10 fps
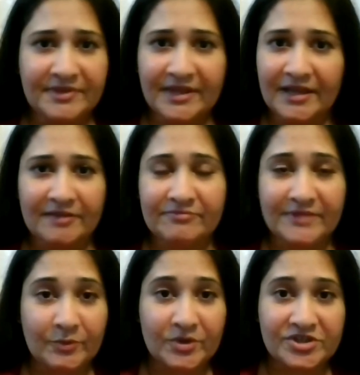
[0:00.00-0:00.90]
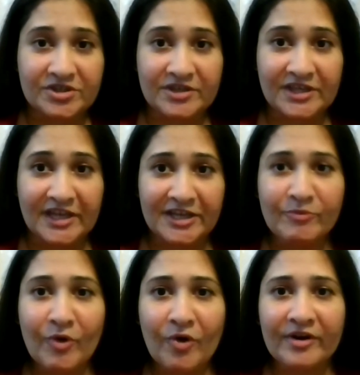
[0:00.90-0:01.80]
they weren't earning
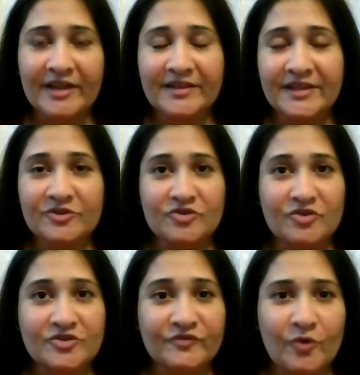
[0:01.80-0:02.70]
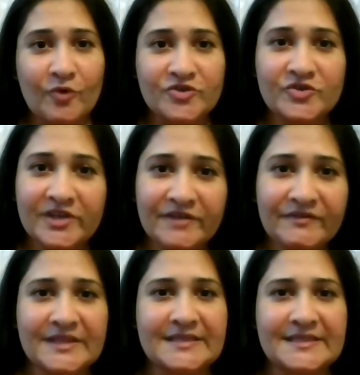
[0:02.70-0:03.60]
anymore and they could not afford to live
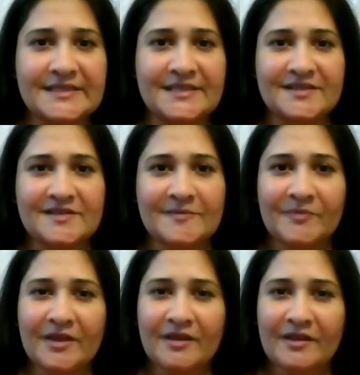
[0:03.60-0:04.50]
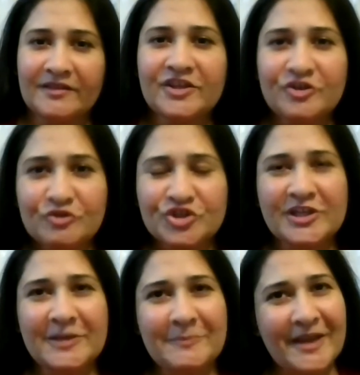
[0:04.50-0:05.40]
in the cities. They
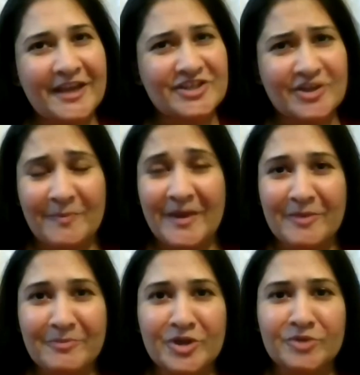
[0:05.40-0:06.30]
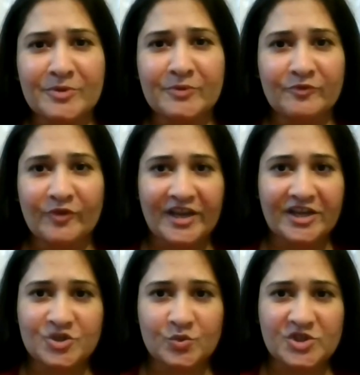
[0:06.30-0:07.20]
usually paid a bare minimum
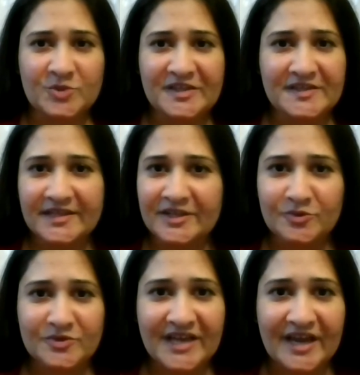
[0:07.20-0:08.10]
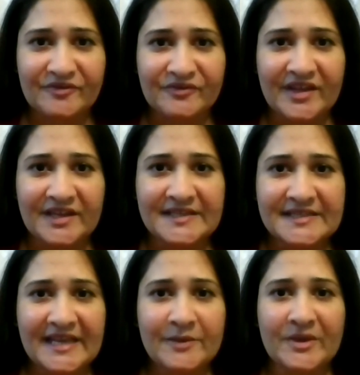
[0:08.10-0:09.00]
wage, which means they don't have any
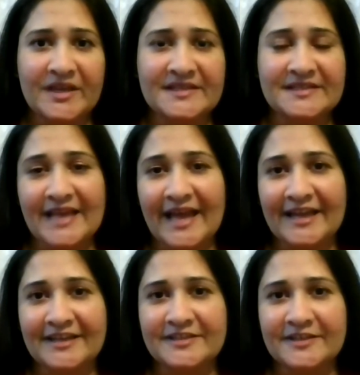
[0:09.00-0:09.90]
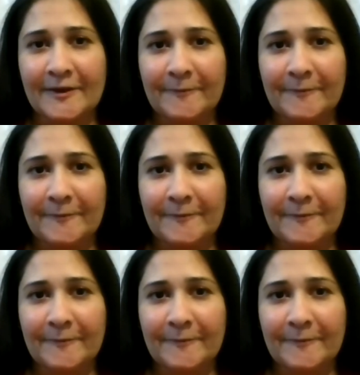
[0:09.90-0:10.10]
savings. And